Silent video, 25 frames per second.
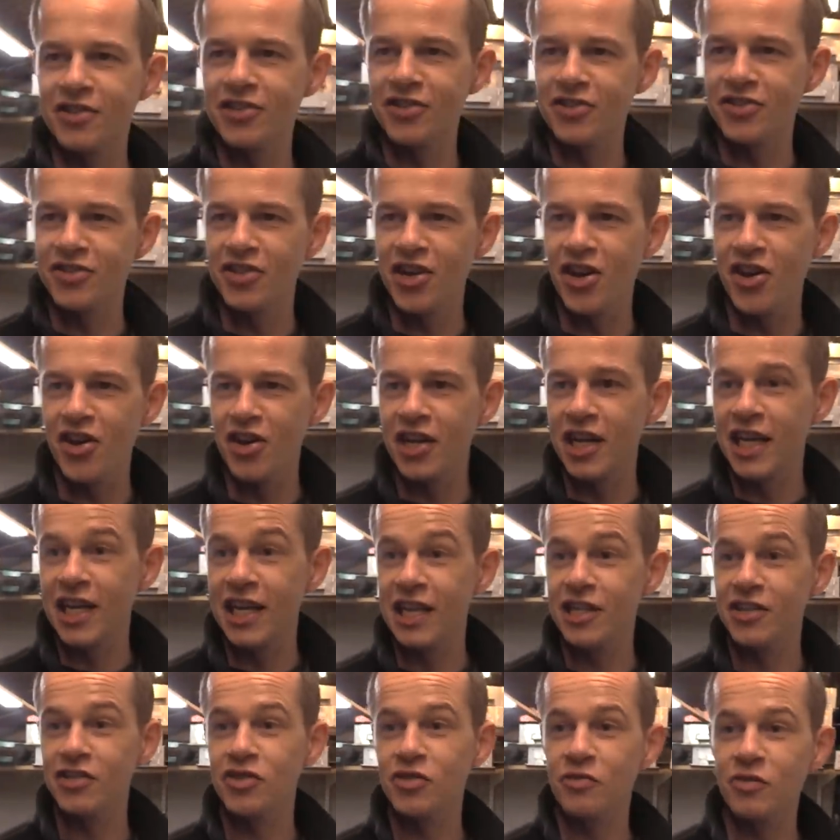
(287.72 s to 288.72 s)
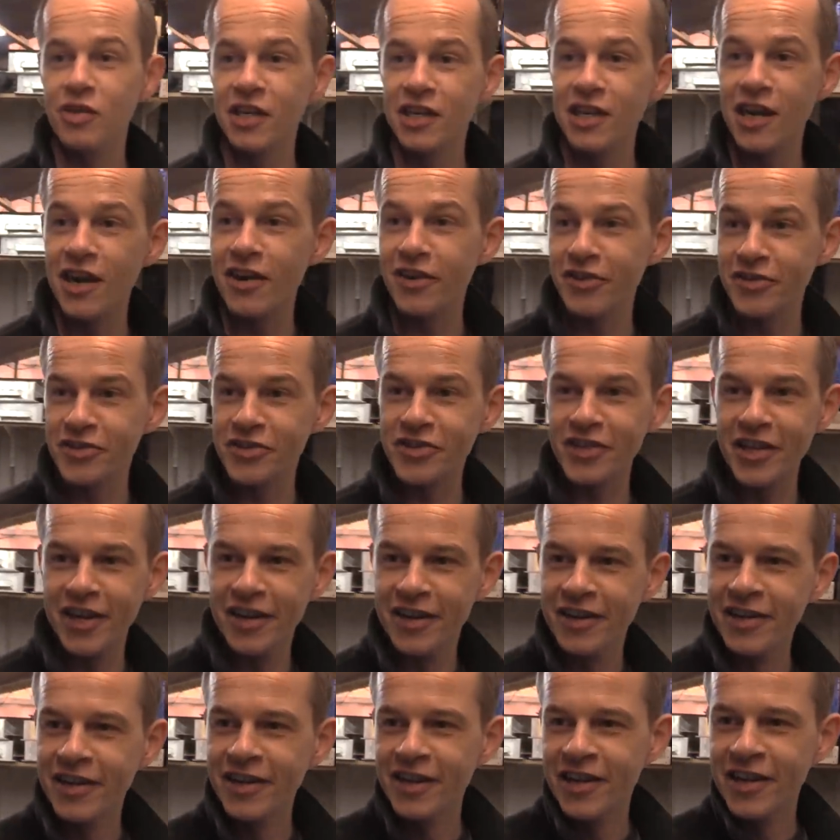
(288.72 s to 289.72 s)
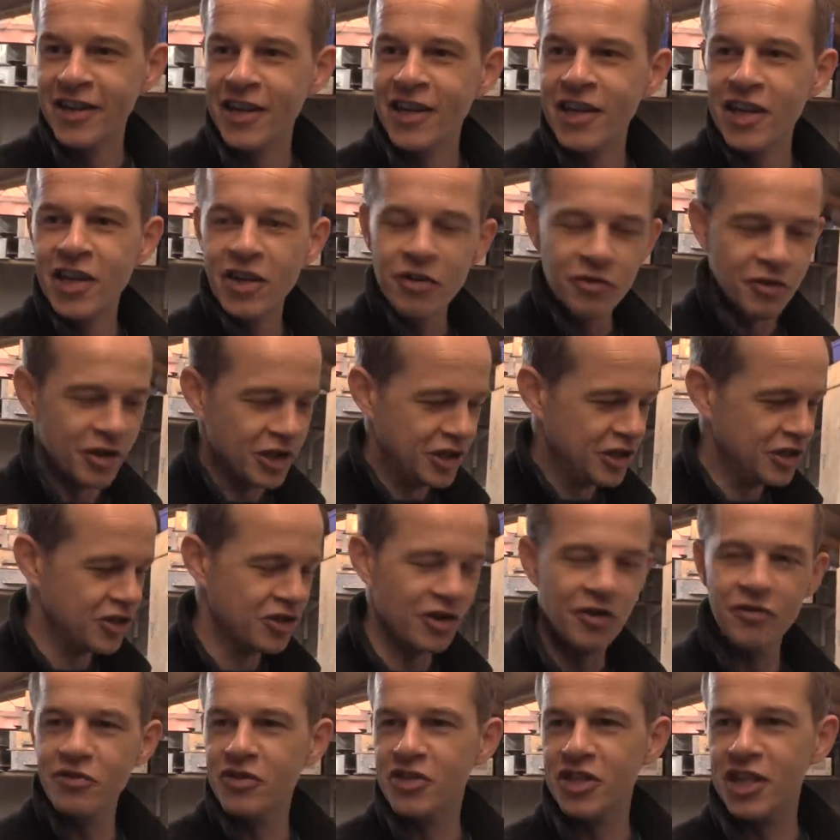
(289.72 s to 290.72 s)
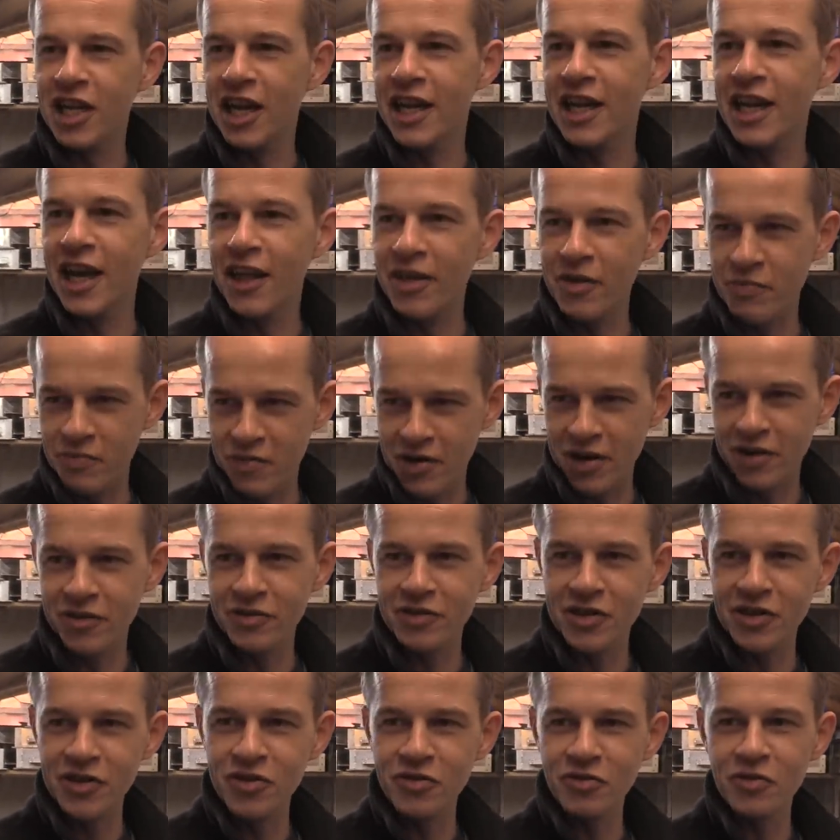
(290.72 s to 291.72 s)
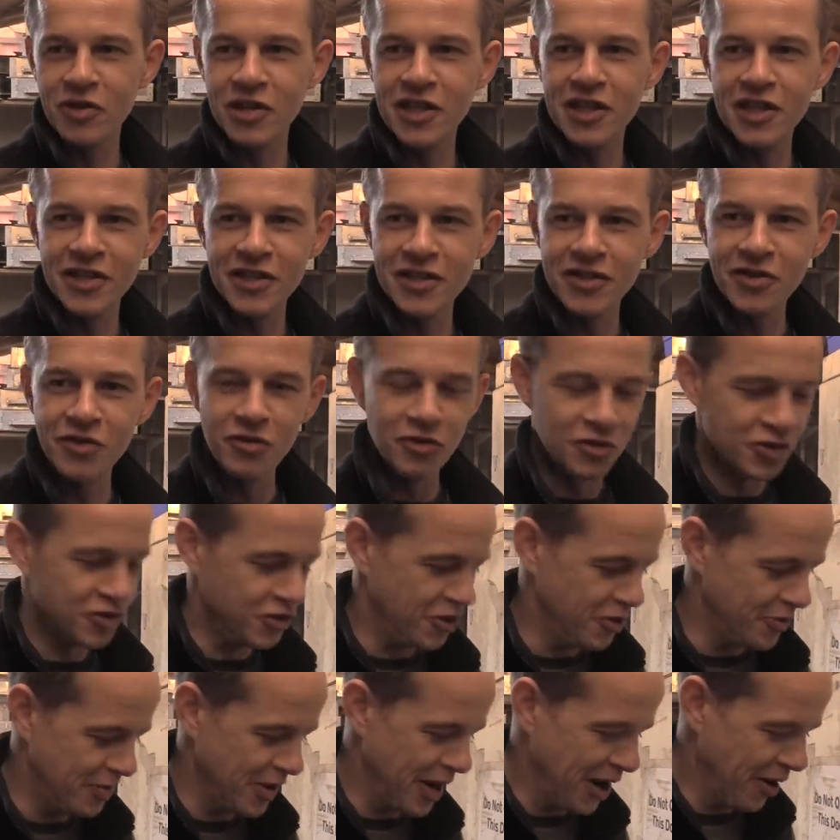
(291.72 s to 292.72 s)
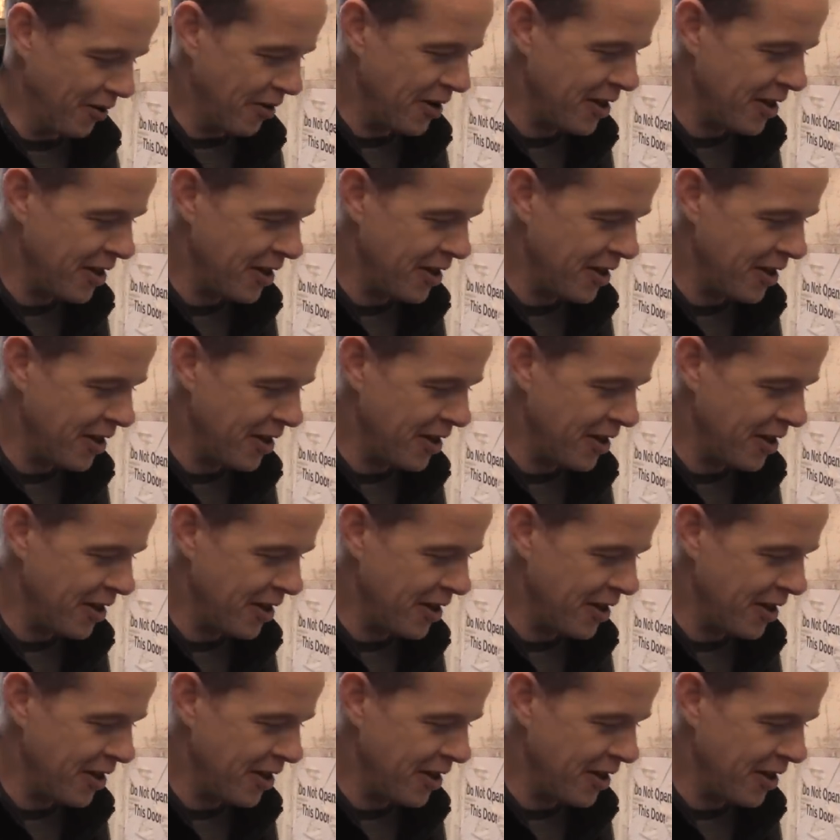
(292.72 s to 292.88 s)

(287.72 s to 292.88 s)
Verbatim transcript: to turn into a caster. Yeah which is obviously another process we can talk to you about.